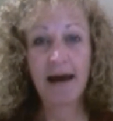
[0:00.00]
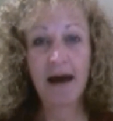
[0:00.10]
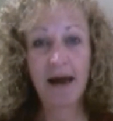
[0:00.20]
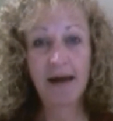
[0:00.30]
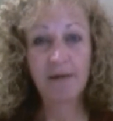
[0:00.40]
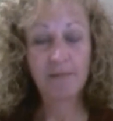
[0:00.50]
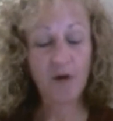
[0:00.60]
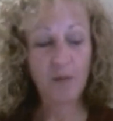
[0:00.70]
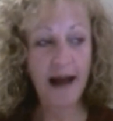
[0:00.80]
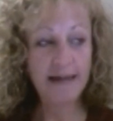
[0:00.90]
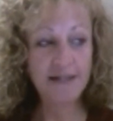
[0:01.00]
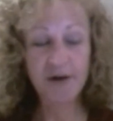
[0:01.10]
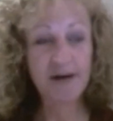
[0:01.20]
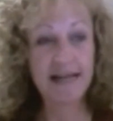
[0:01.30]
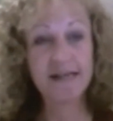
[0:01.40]
I wrote back to
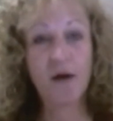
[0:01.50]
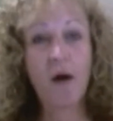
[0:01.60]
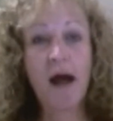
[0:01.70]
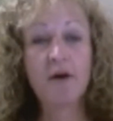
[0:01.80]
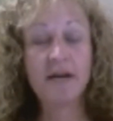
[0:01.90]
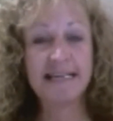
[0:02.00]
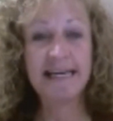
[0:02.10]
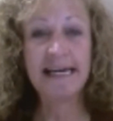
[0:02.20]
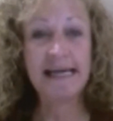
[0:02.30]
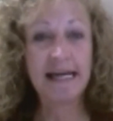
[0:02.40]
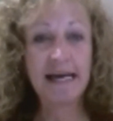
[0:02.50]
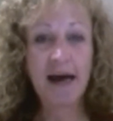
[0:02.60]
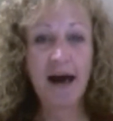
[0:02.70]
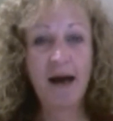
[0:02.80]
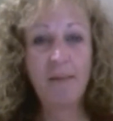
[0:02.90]
her and I said, oh, I already did.
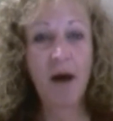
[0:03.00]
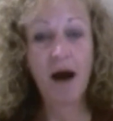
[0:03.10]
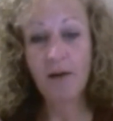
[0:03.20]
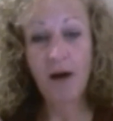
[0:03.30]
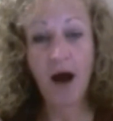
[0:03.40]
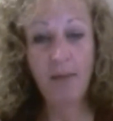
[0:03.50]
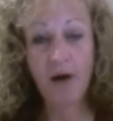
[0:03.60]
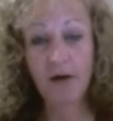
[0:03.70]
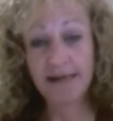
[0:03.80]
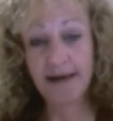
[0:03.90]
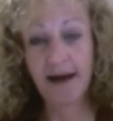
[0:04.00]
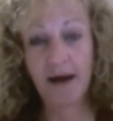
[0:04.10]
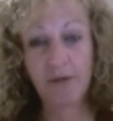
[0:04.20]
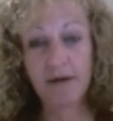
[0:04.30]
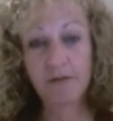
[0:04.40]
I'm already
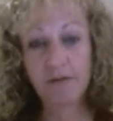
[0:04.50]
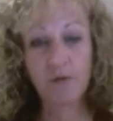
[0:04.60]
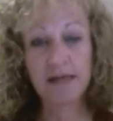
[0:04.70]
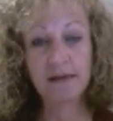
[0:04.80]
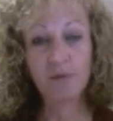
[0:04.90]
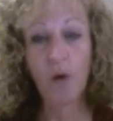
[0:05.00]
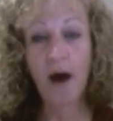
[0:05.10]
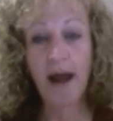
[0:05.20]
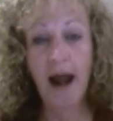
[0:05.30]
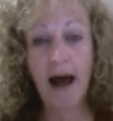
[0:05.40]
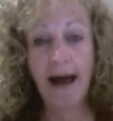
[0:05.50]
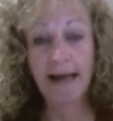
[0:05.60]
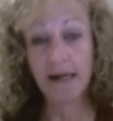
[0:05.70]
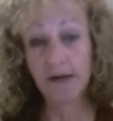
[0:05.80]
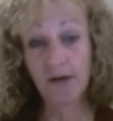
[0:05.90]
done with what I
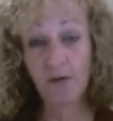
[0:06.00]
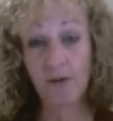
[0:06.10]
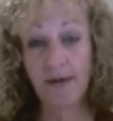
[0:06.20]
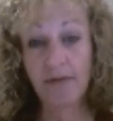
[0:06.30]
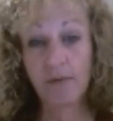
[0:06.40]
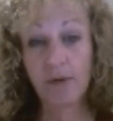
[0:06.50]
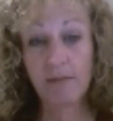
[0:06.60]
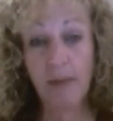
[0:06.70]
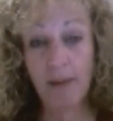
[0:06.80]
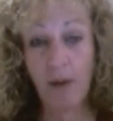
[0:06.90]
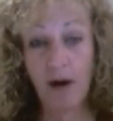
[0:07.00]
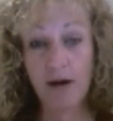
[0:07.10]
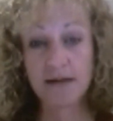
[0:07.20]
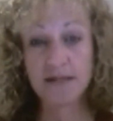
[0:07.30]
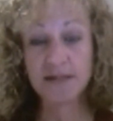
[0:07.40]
can do with my part
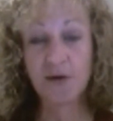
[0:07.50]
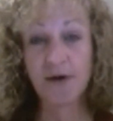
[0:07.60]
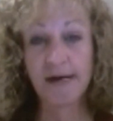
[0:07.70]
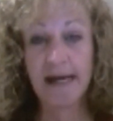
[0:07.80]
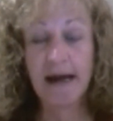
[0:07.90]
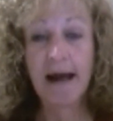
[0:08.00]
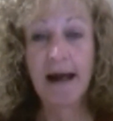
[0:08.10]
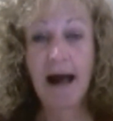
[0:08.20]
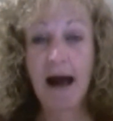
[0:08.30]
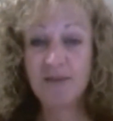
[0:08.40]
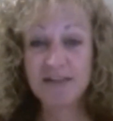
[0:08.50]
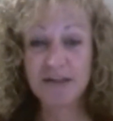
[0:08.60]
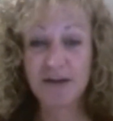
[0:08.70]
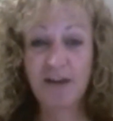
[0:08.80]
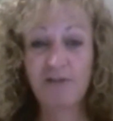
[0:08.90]
of the story. I'm just
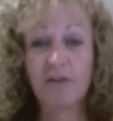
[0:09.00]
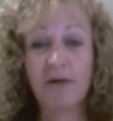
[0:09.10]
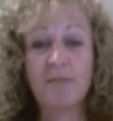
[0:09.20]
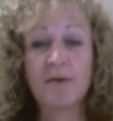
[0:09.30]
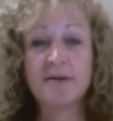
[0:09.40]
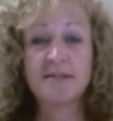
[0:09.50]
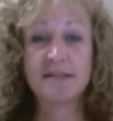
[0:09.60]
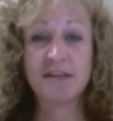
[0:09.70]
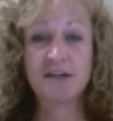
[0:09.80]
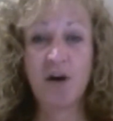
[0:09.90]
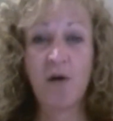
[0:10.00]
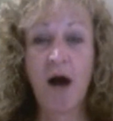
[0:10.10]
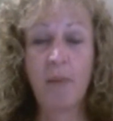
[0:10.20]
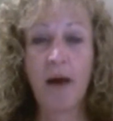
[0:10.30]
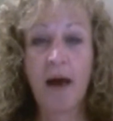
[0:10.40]
looking for the right person to show
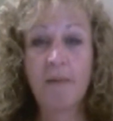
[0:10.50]
up